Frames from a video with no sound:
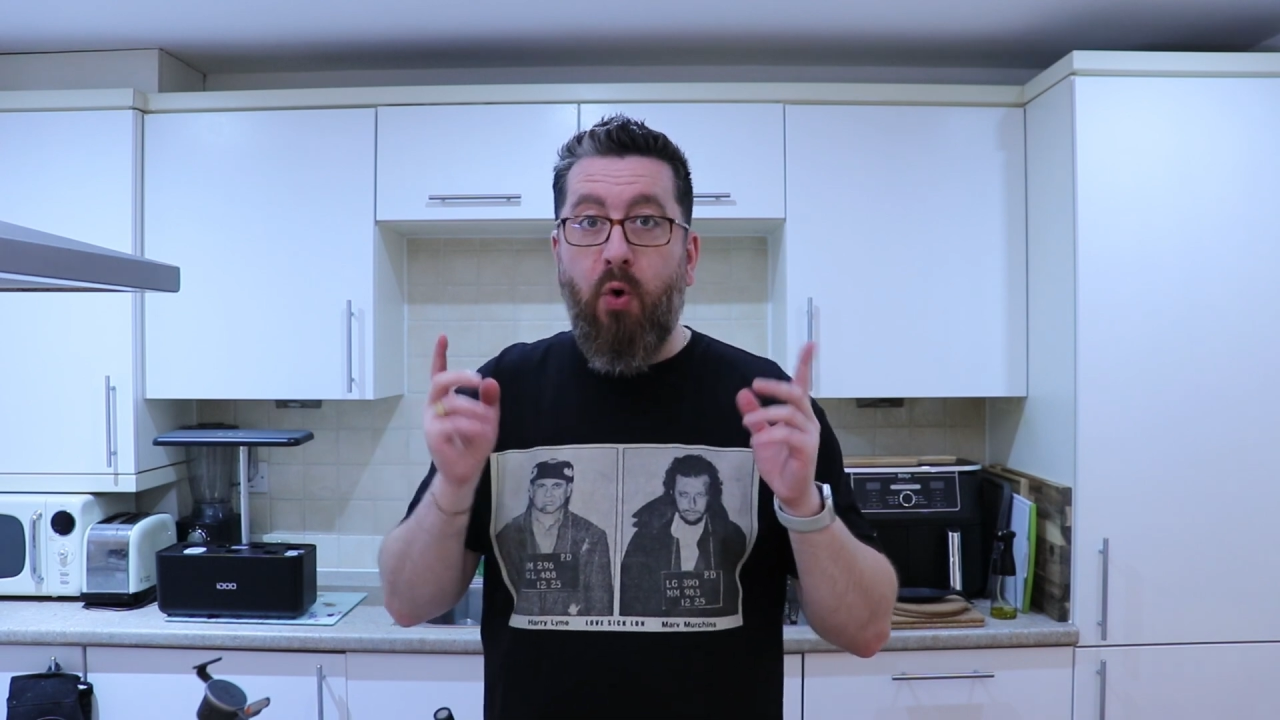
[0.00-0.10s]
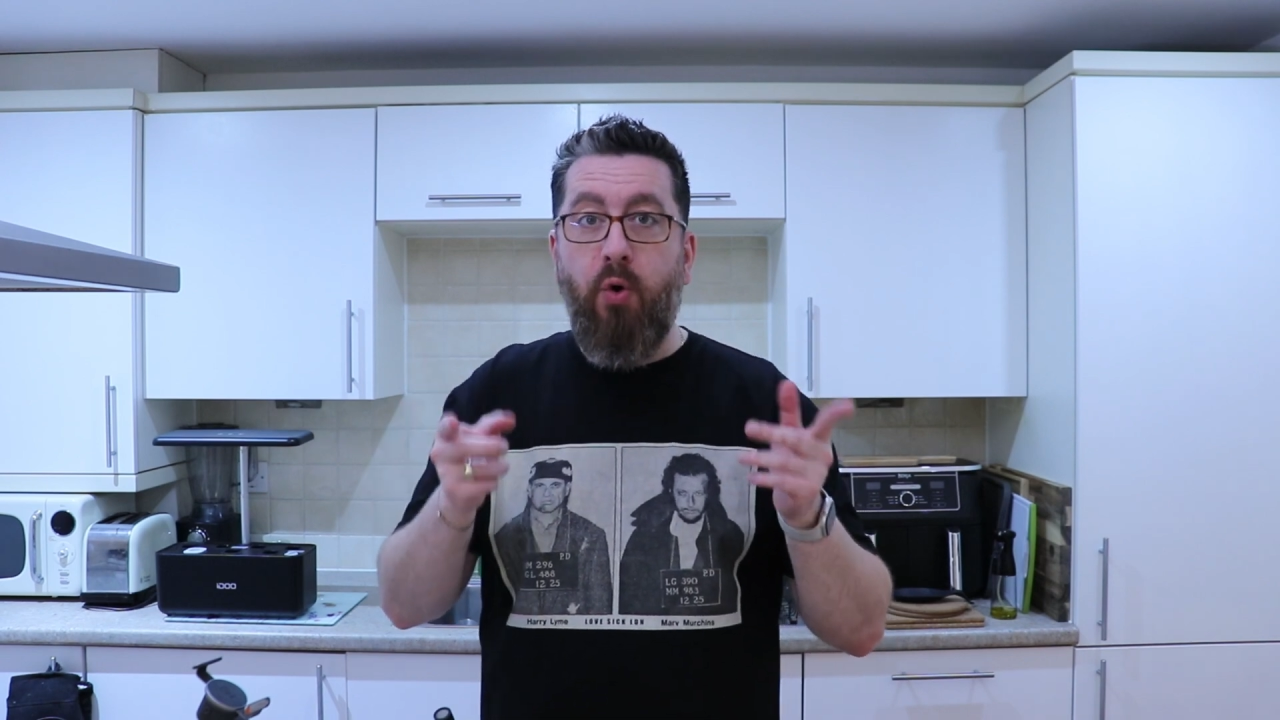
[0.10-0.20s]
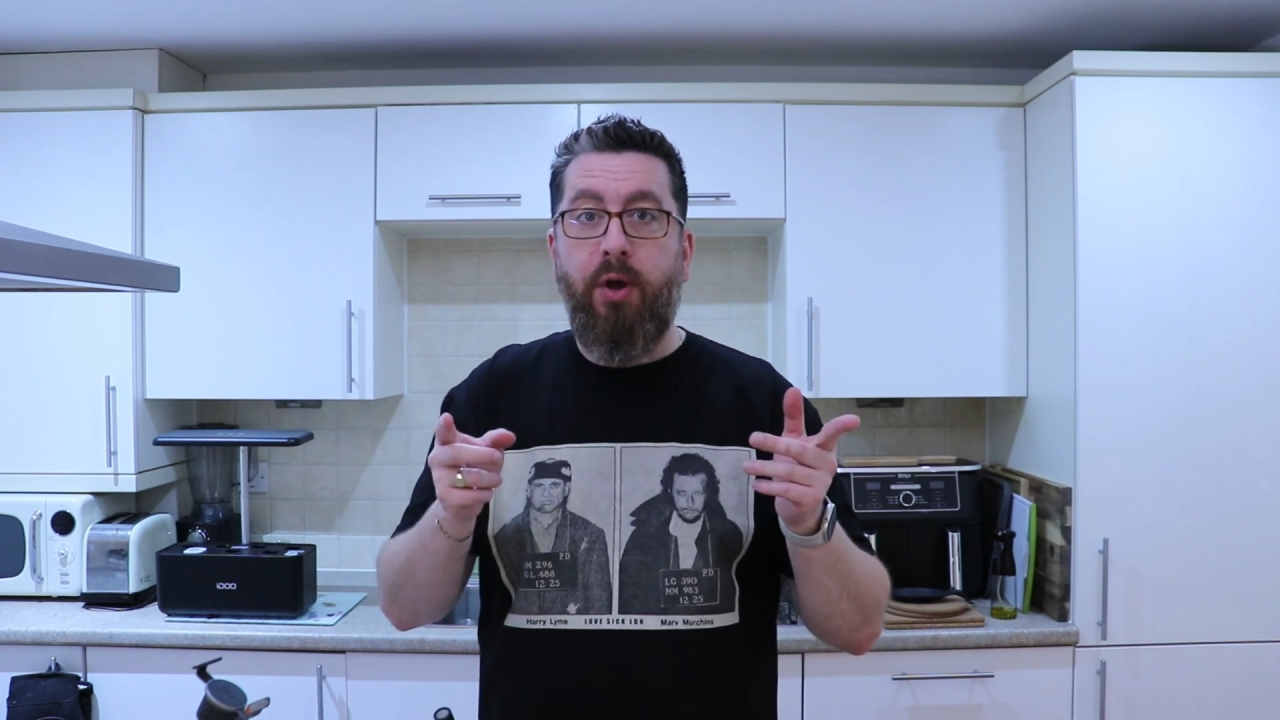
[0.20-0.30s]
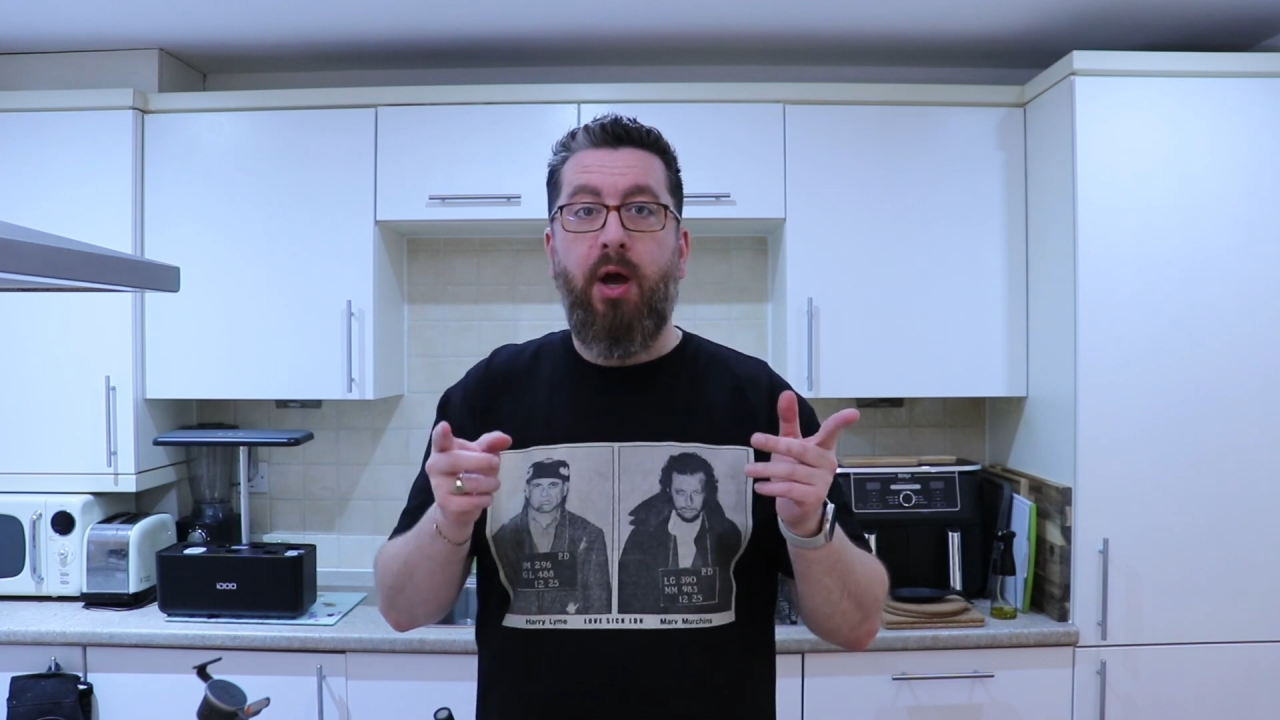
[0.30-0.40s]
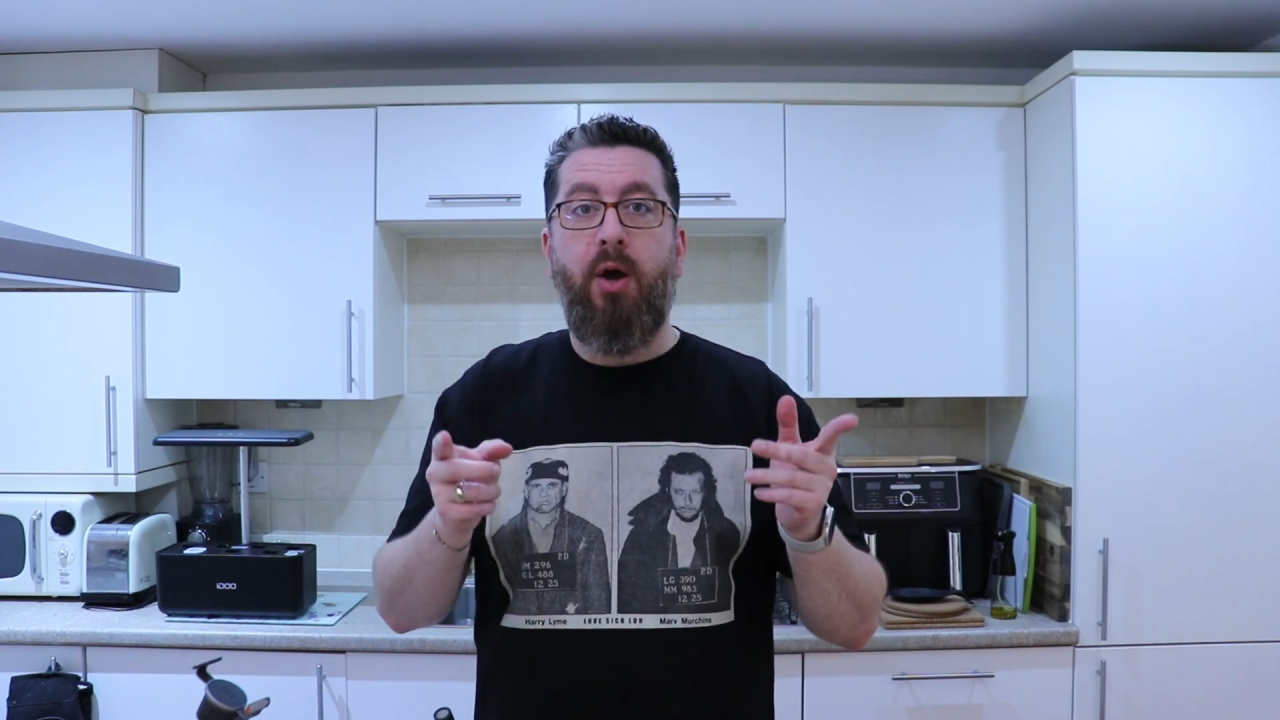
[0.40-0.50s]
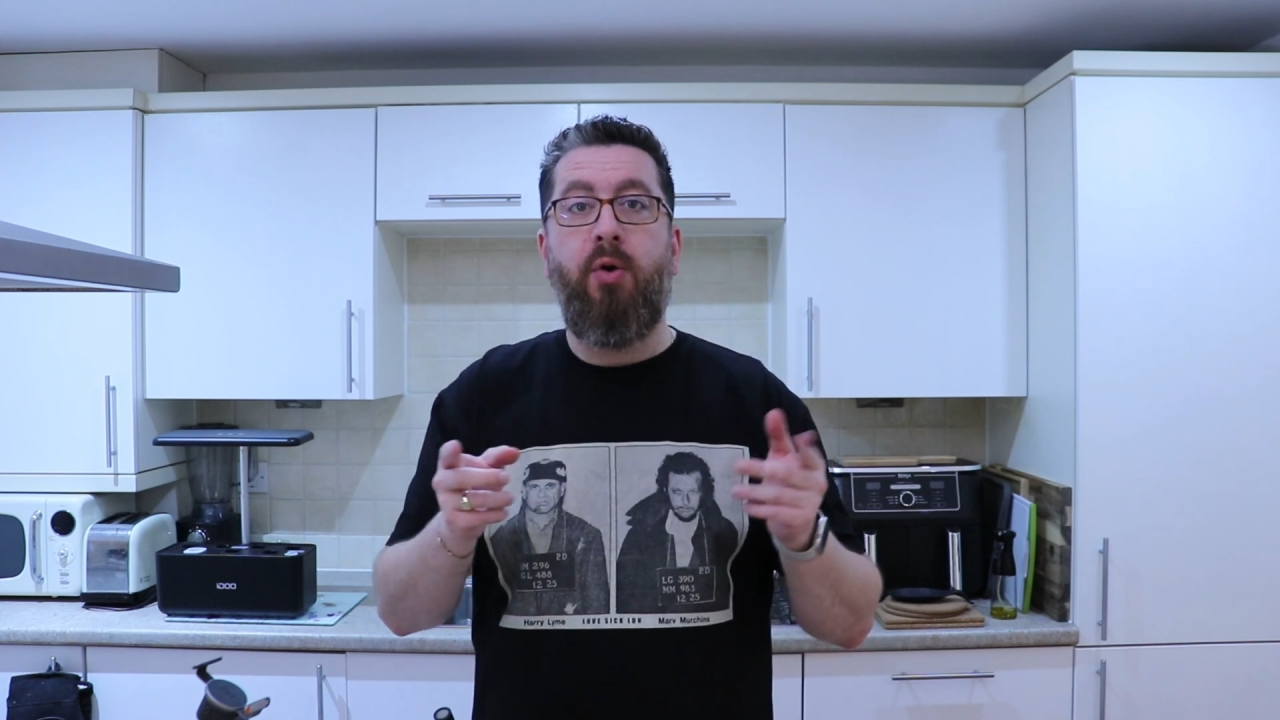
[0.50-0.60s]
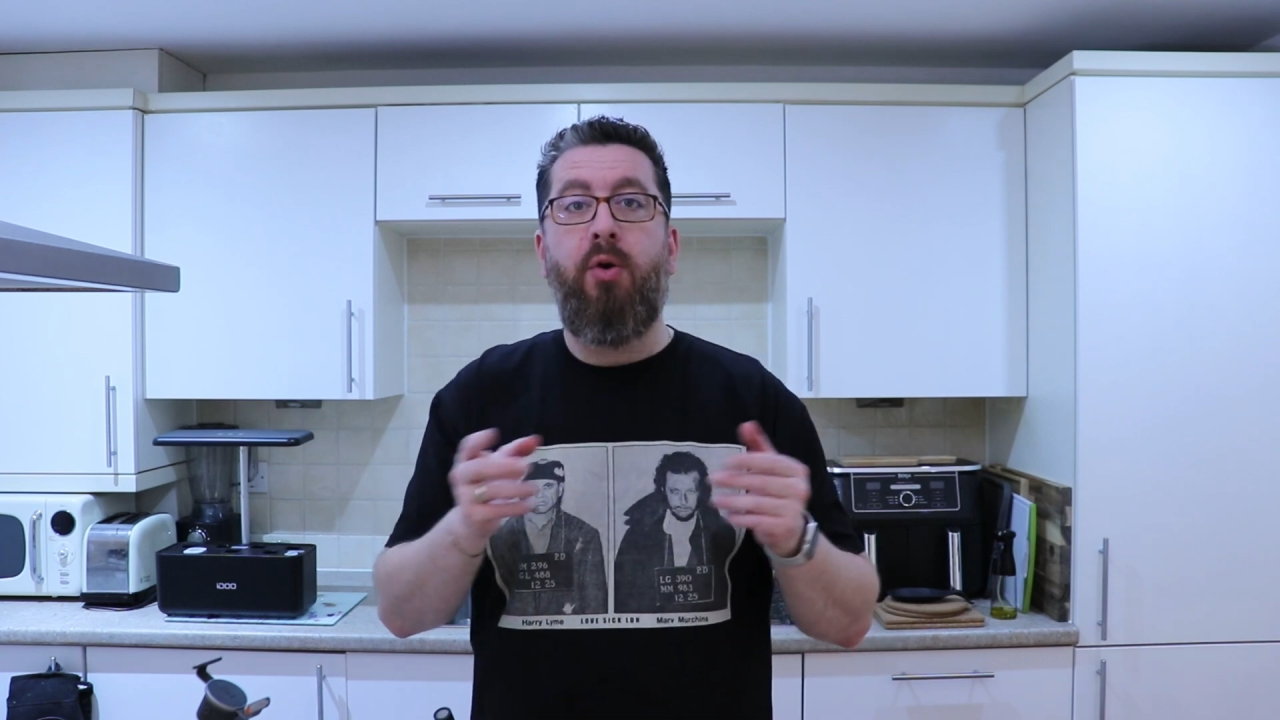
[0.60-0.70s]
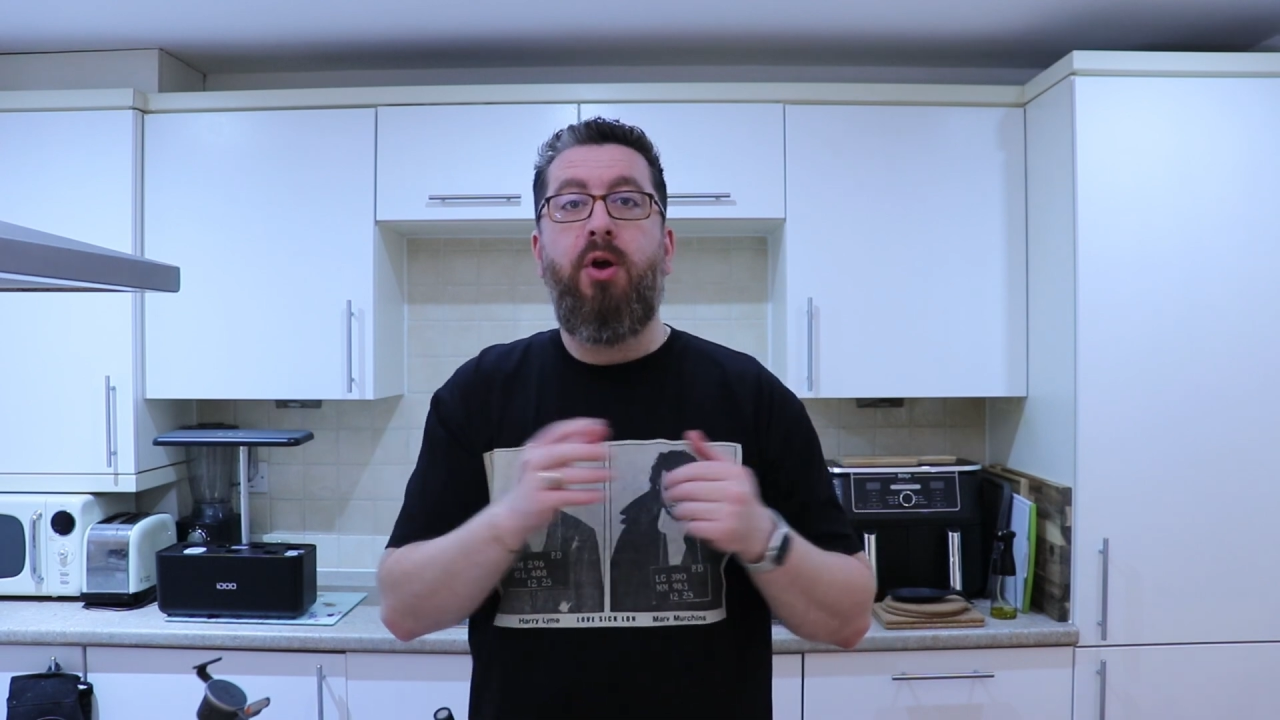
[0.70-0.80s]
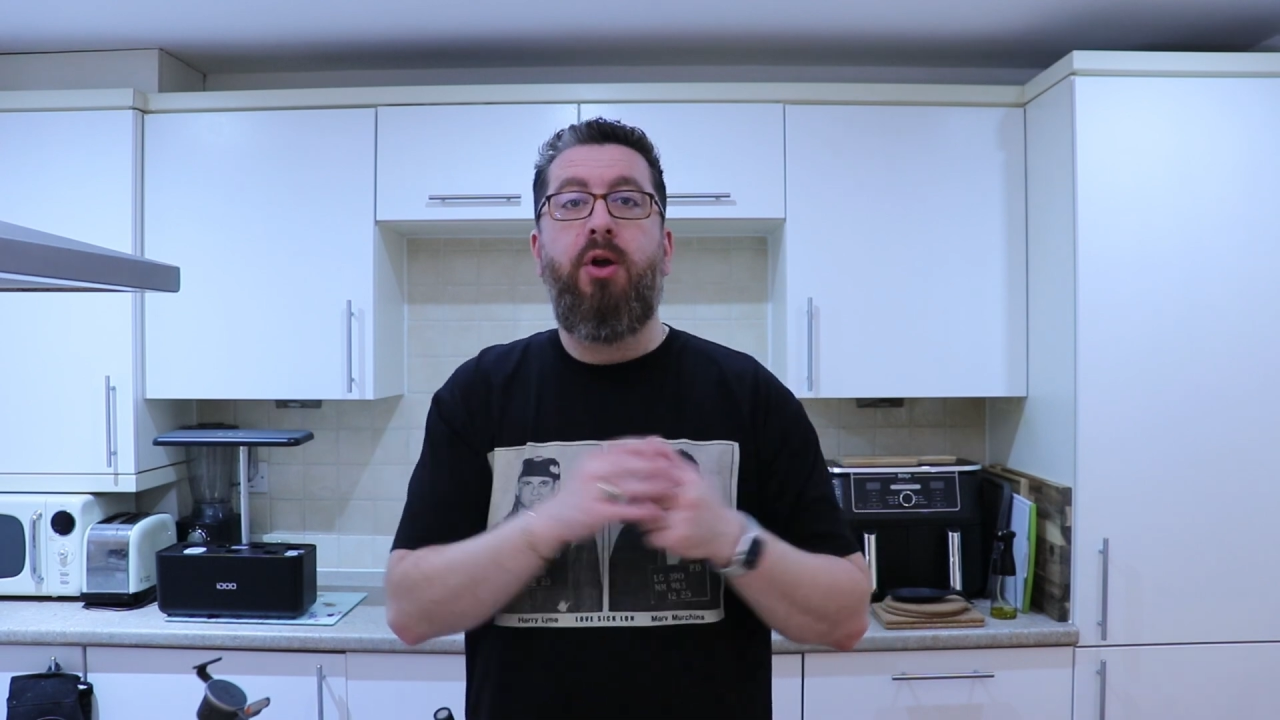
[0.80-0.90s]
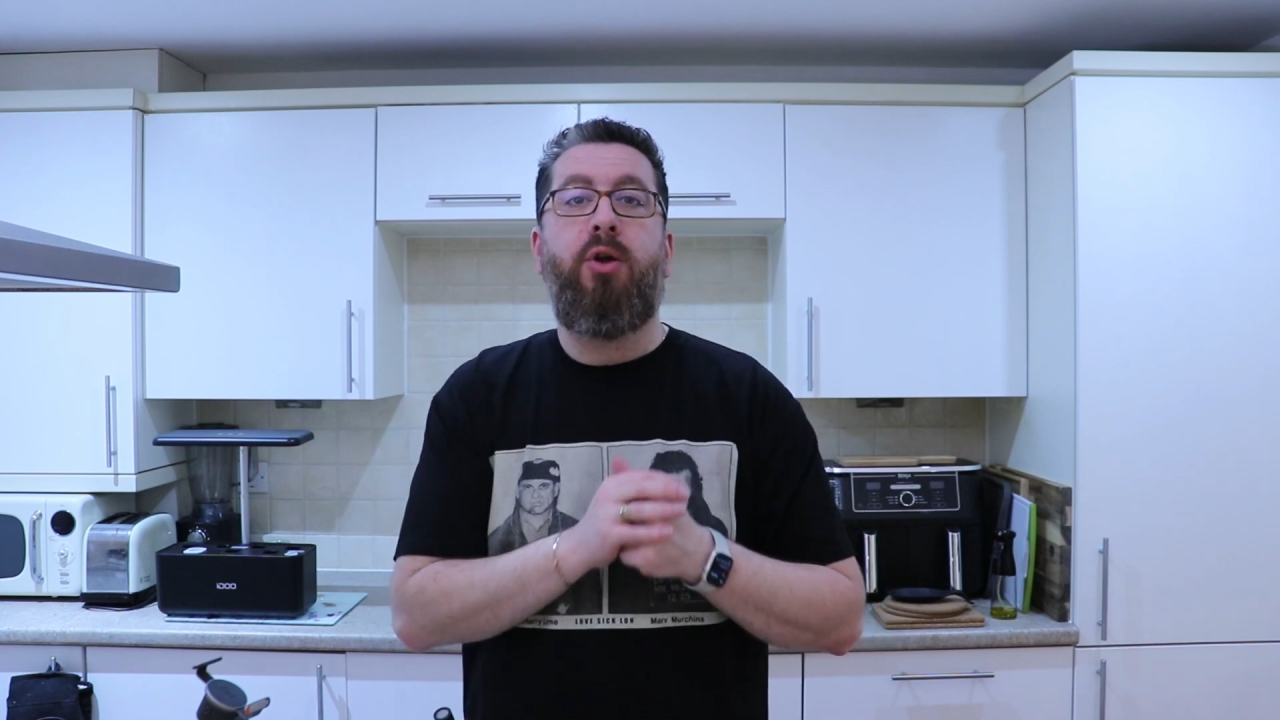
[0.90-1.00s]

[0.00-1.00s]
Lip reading: audio,